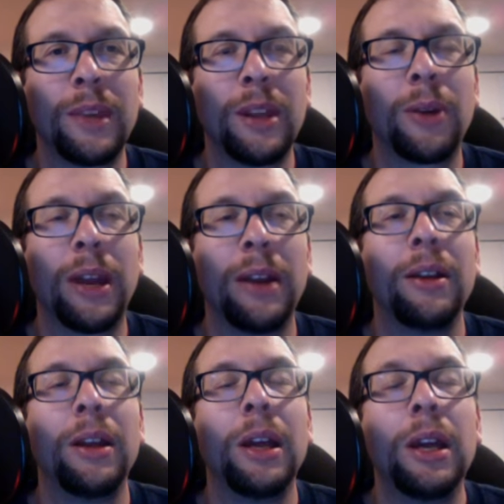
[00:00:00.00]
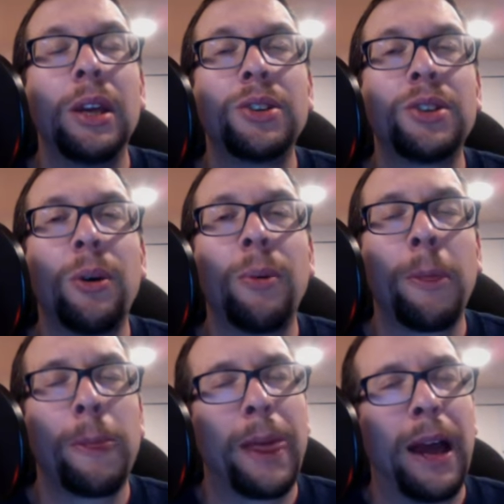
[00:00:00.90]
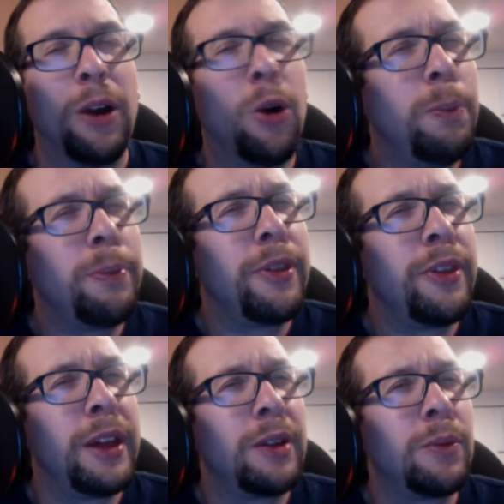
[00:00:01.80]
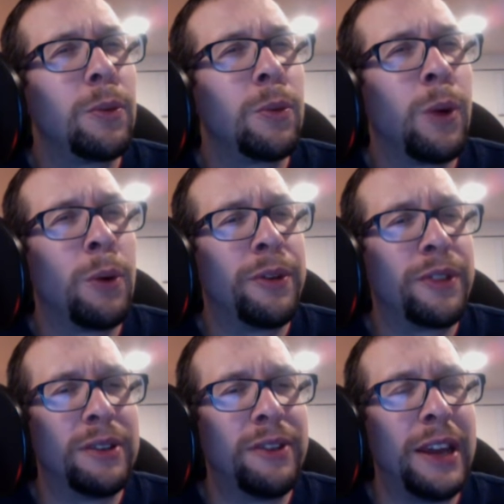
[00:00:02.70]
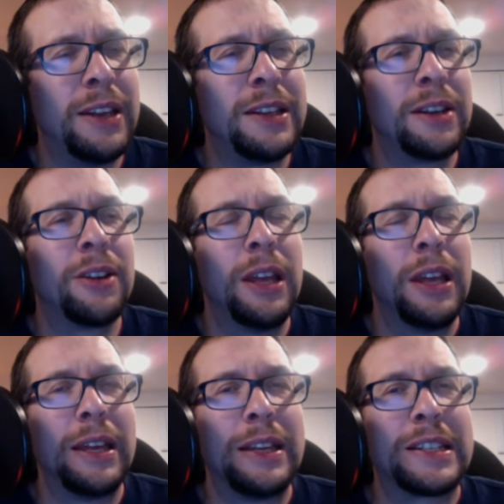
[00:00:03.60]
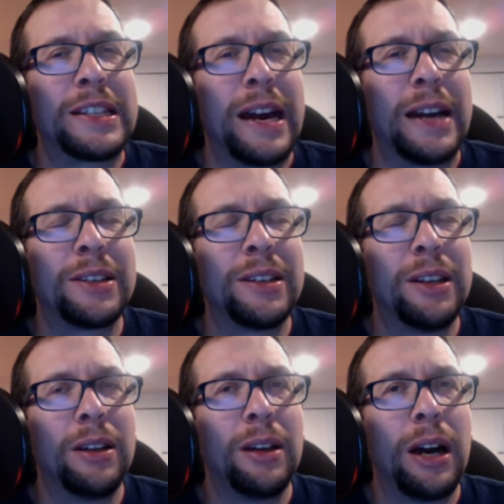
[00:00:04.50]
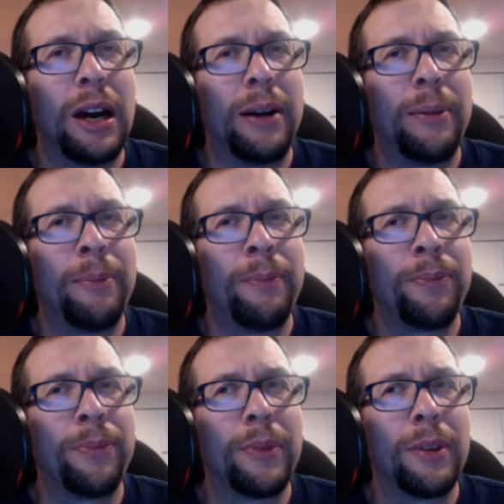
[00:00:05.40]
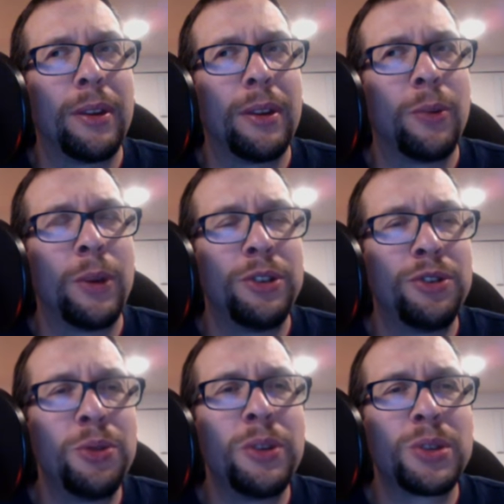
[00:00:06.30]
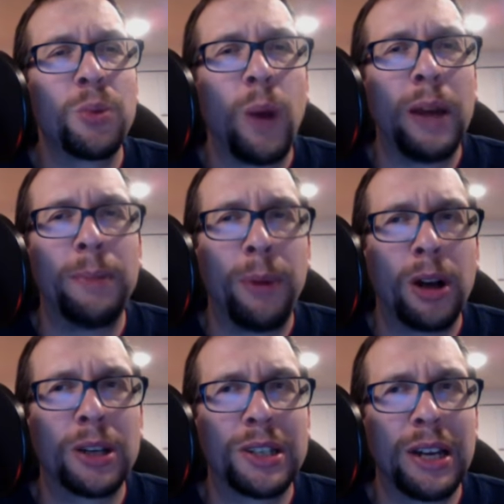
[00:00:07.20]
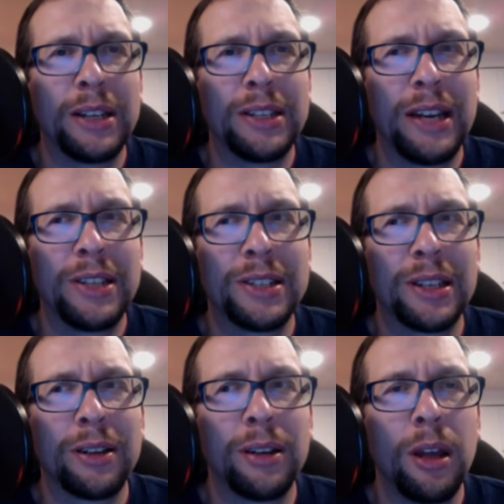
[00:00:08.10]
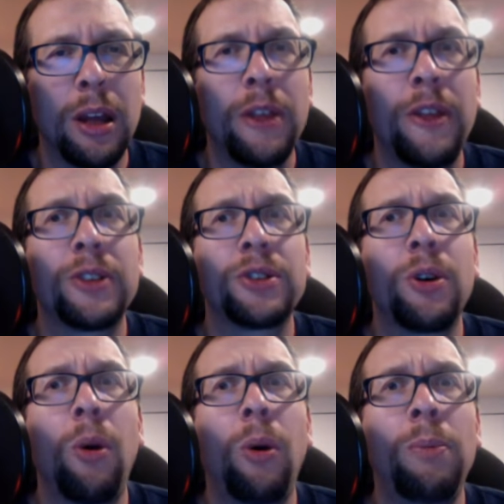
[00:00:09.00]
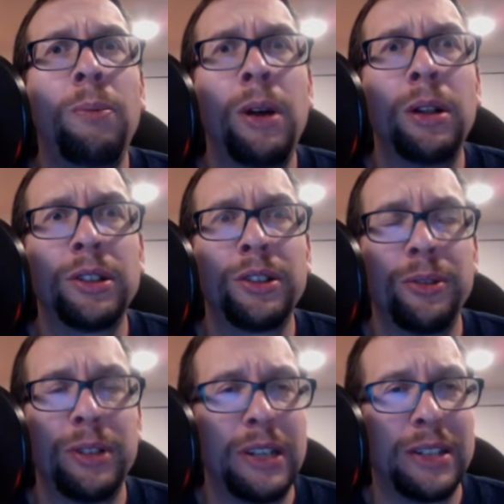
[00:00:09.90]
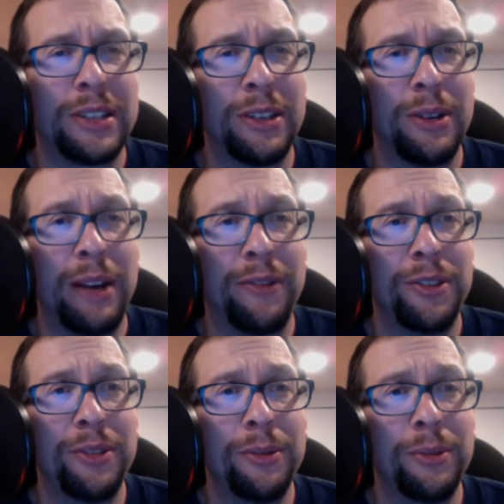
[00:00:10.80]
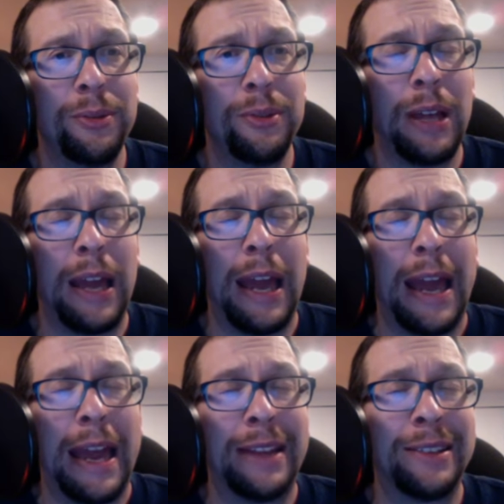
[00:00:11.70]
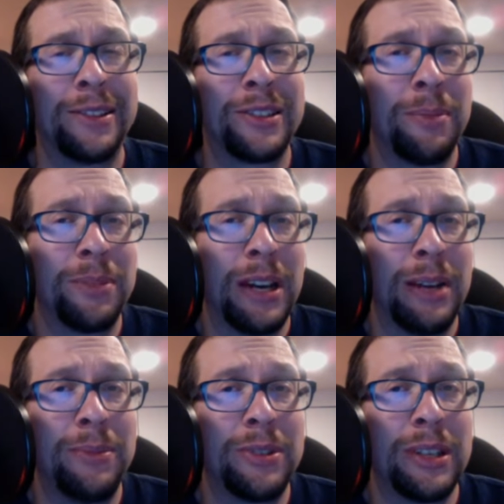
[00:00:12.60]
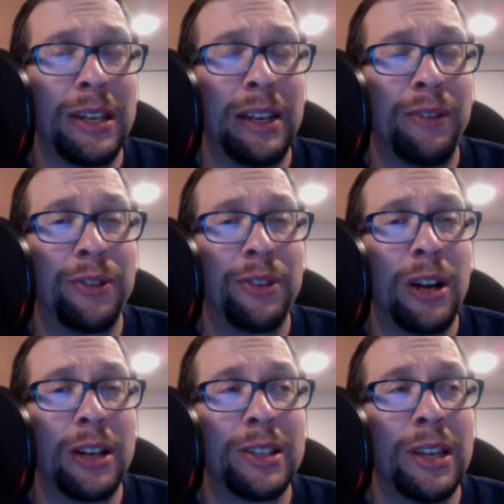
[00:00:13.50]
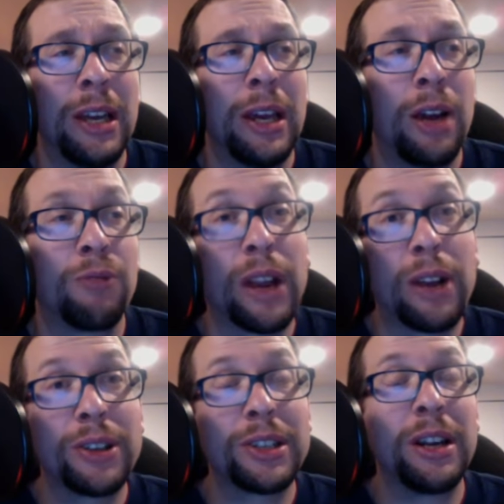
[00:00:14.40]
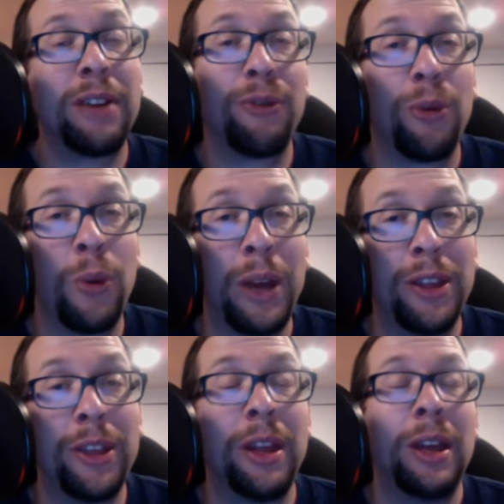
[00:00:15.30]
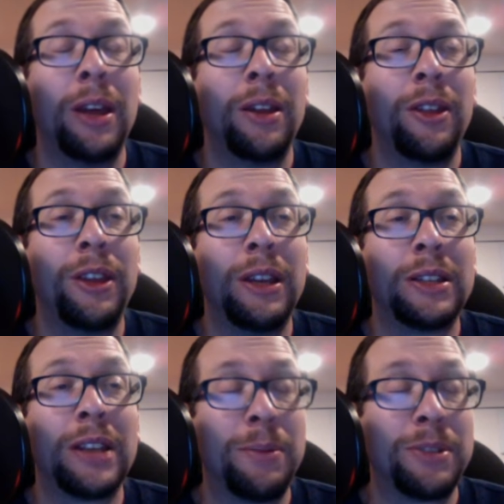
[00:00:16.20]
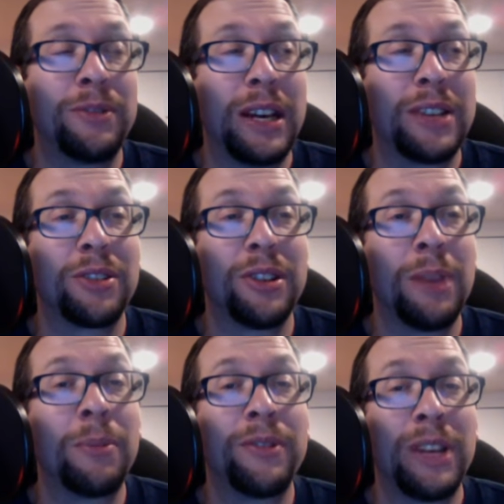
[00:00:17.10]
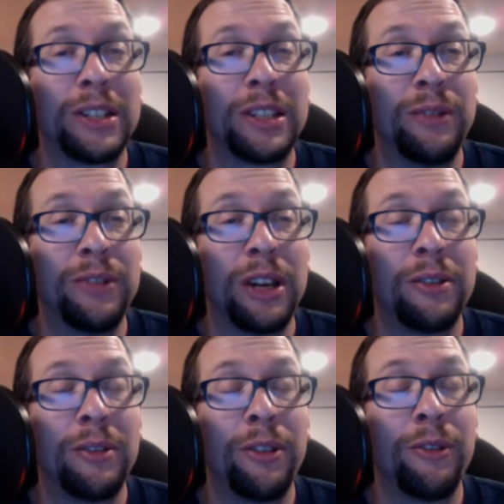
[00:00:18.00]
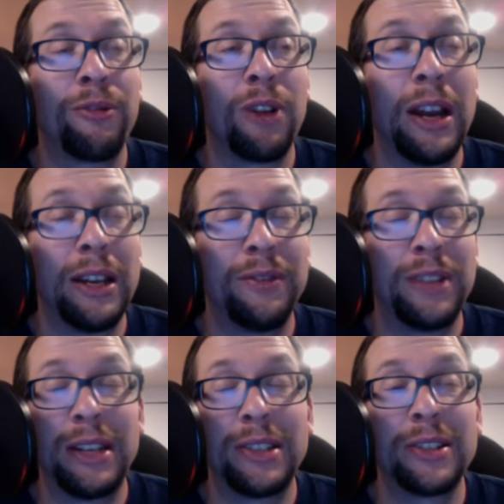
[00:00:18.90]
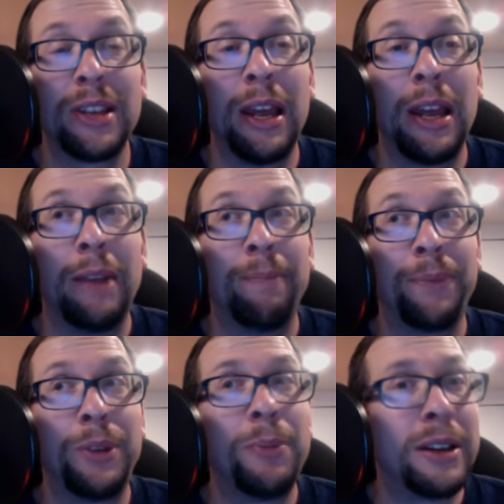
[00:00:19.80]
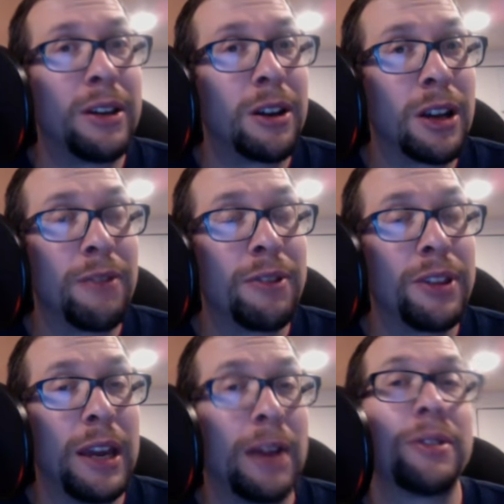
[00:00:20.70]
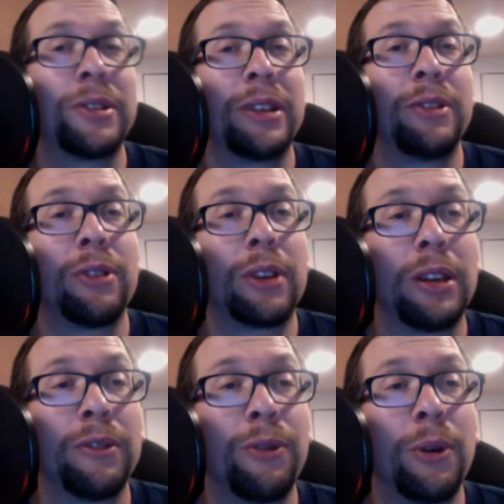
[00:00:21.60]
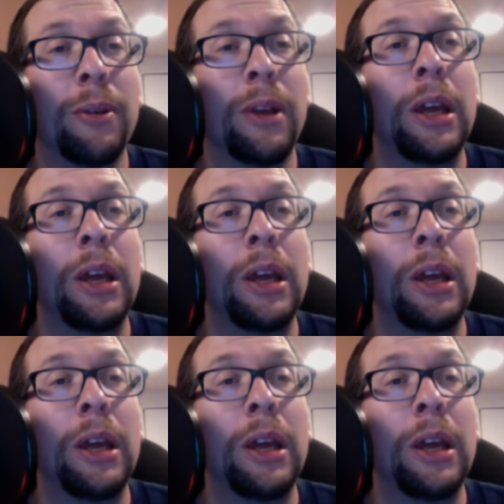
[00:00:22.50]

Okay, so I hope that what we've conveyed here is that um, when you do this white box kind of testing, there's a whole multitude of tests that you have to do. And sometimes, if you're not rigorous enough with the types of tests or the number of tests that you've done, the variety of tests, you might not uncover the errors that you're looking for.